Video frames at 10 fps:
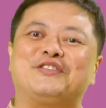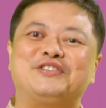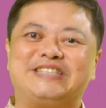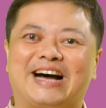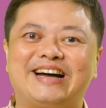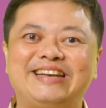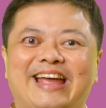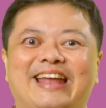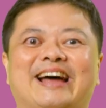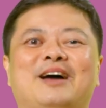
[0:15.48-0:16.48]
Jeffrey Tan
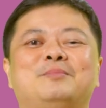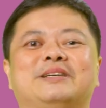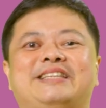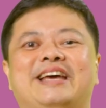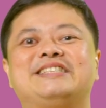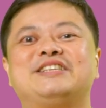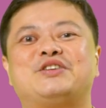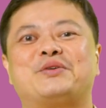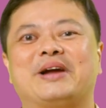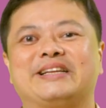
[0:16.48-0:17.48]
and I'm a theatre
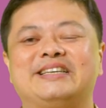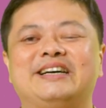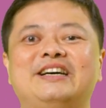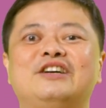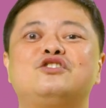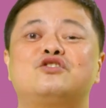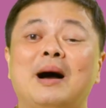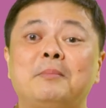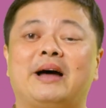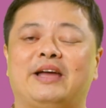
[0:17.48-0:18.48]
director,
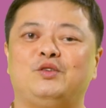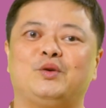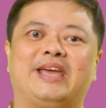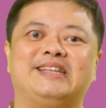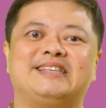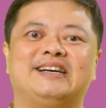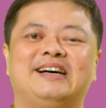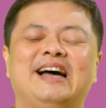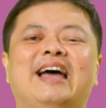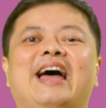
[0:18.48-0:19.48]
drama
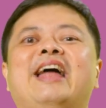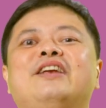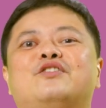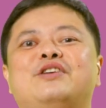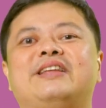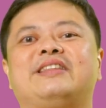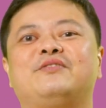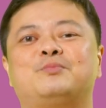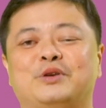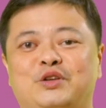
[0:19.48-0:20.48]
educator and
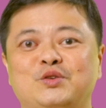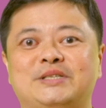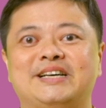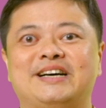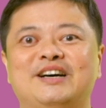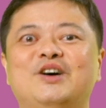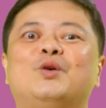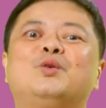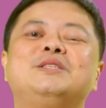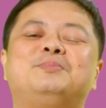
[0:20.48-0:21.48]
creative producer
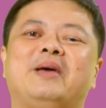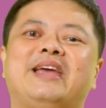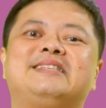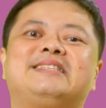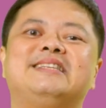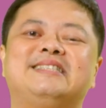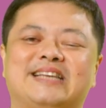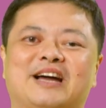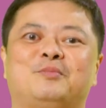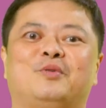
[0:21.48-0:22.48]
who is based in
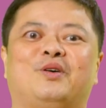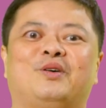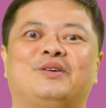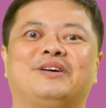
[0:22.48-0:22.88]
Singapore.